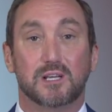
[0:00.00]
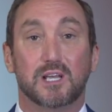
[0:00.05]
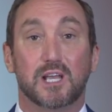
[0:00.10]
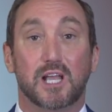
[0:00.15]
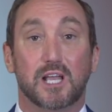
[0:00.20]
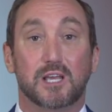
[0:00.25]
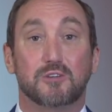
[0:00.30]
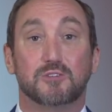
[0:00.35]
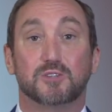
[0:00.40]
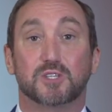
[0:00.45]

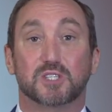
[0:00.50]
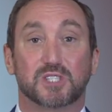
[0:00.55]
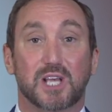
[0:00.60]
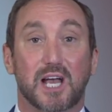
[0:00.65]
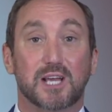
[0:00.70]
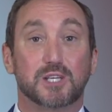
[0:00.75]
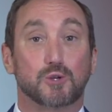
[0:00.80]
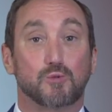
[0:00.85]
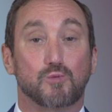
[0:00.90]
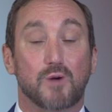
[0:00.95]
and you
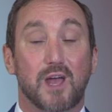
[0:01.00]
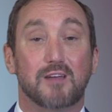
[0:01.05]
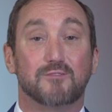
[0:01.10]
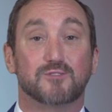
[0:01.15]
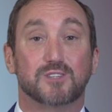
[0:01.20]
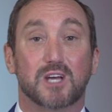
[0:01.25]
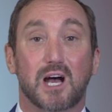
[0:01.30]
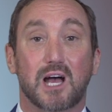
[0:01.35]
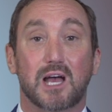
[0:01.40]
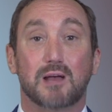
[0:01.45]
decide to waive
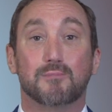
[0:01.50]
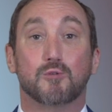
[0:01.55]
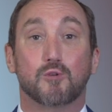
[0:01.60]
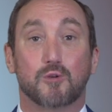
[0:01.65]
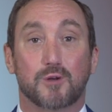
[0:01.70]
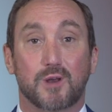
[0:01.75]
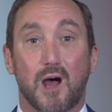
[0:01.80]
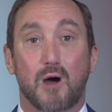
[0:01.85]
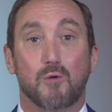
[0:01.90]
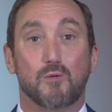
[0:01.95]
time or
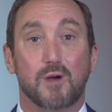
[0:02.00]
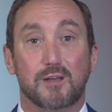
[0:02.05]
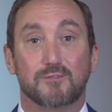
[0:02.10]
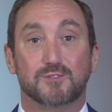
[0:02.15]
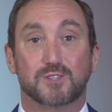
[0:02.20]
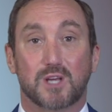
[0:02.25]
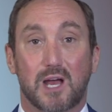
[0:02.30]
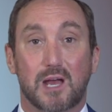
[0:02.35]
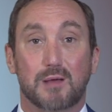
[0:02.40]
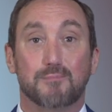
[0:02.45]
not waive
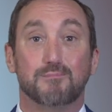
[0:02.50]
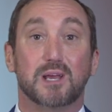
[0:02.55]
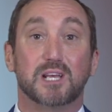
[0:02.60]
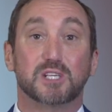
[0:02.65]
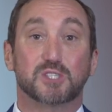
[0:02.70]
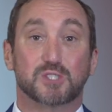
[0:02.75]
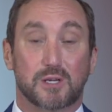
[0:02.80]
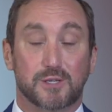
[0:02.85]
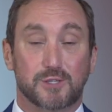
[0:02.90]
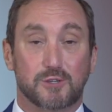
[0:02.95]
time
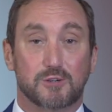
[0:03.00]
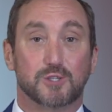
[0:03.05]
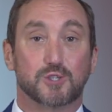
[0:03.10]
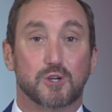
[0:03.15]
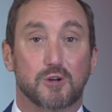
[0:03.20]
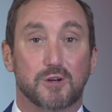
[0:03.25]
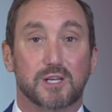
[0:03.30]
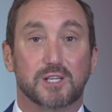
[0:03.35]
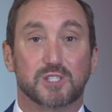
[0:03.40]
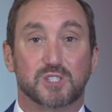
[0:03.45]
based on your
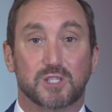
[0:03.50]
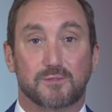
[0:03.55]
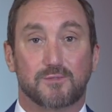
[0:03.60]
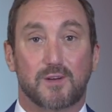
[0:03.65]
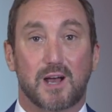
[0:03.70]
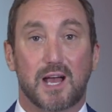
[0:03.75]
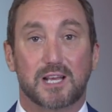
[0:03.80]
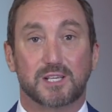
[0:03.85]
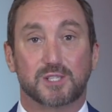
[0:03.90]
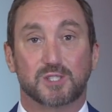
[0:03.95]
attorney's
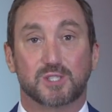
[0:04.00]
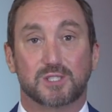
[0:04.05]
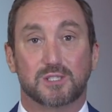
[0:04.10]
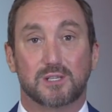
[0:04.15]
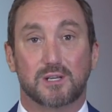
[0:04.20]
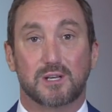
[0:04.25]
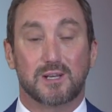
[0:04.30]
advice.